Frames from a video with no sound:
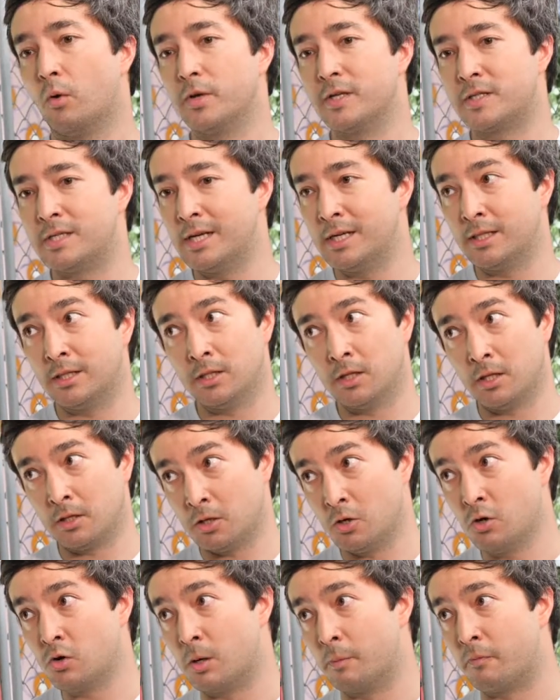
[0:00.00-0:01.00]
What we see in
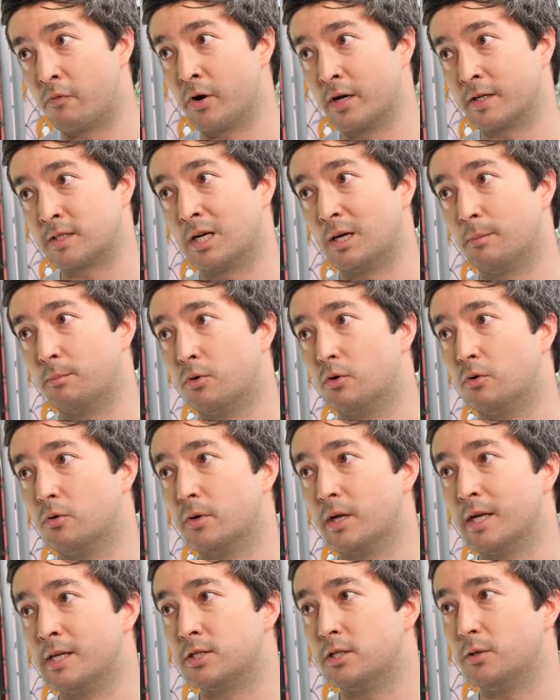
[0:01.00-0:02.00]
Europe, for
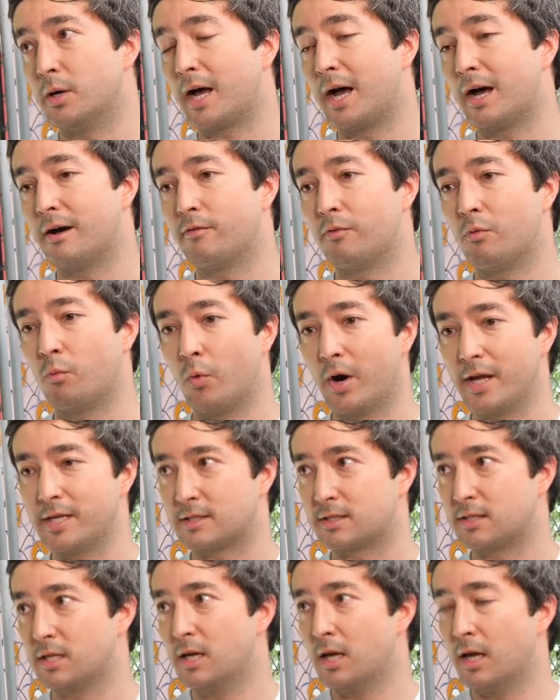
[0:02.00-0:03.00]
example, is you have
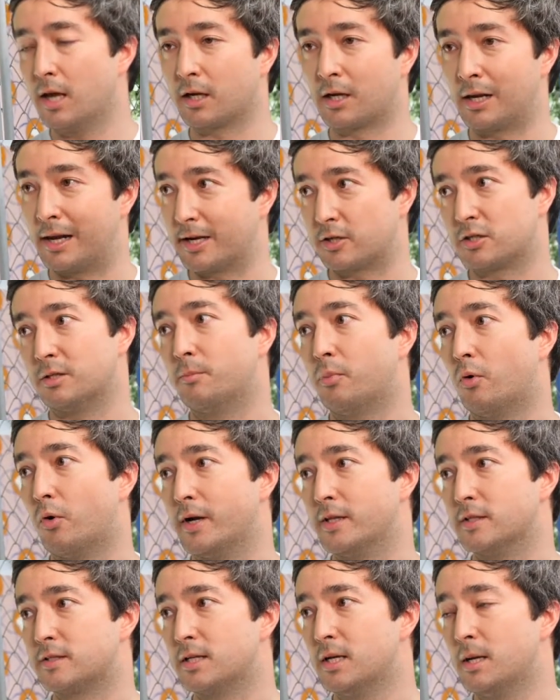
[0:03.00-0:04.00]
waste collection
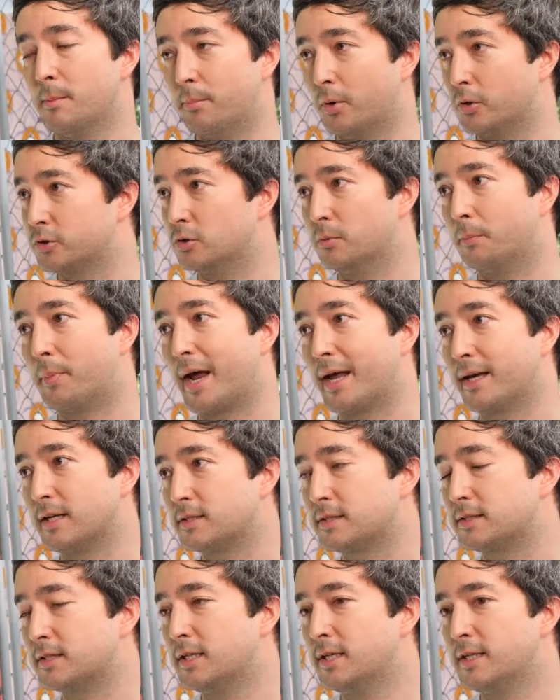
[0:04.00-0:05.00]
points, bottle
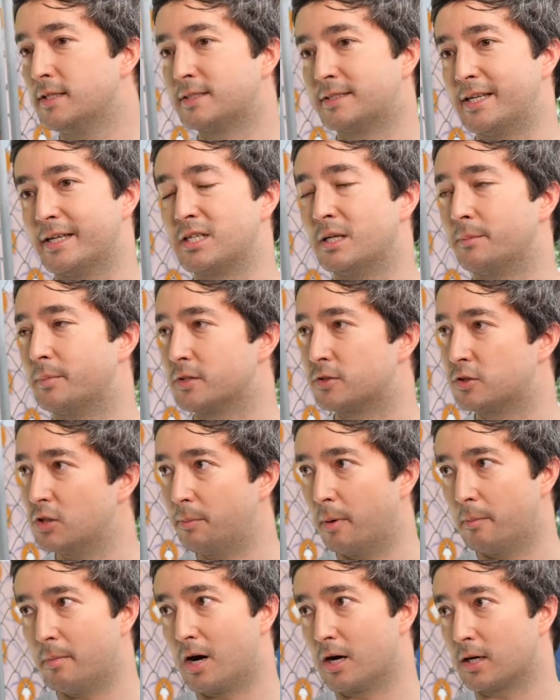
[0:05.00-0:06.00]
banks set up at
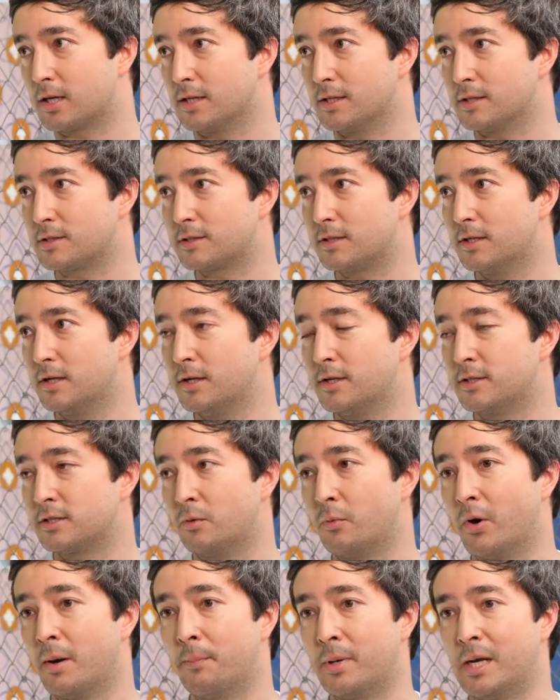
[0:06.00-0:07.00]
supermarkets.
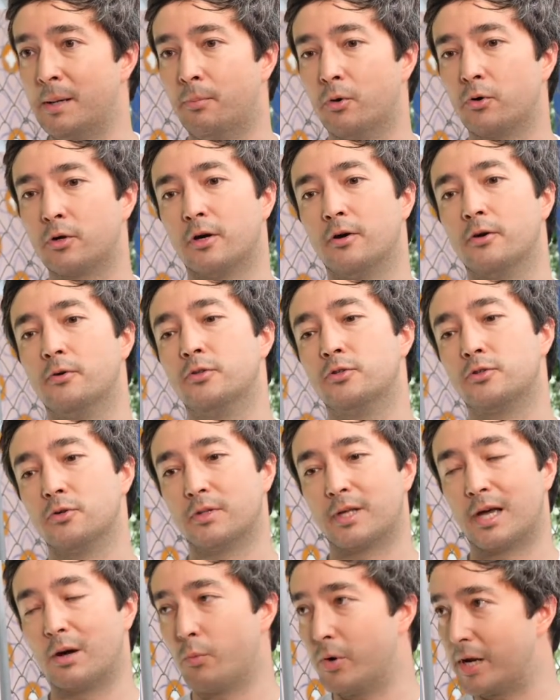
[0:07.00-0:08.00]
So, when people go and do
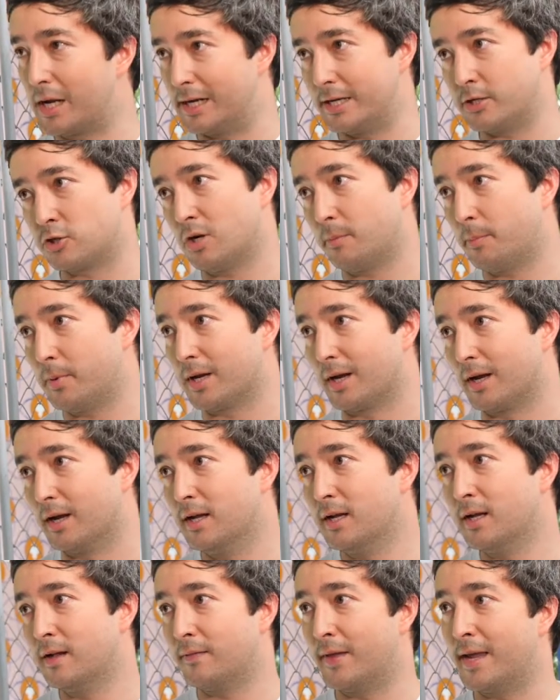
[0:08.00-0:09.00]
their weekly shopping,
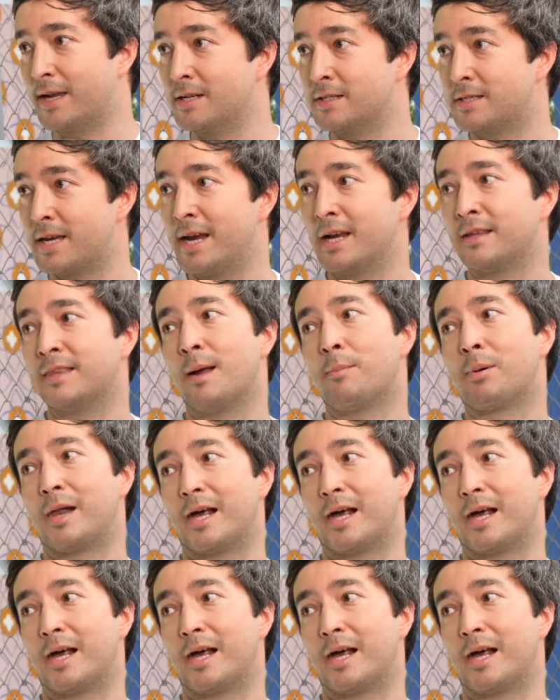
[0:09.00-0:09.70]
they can take their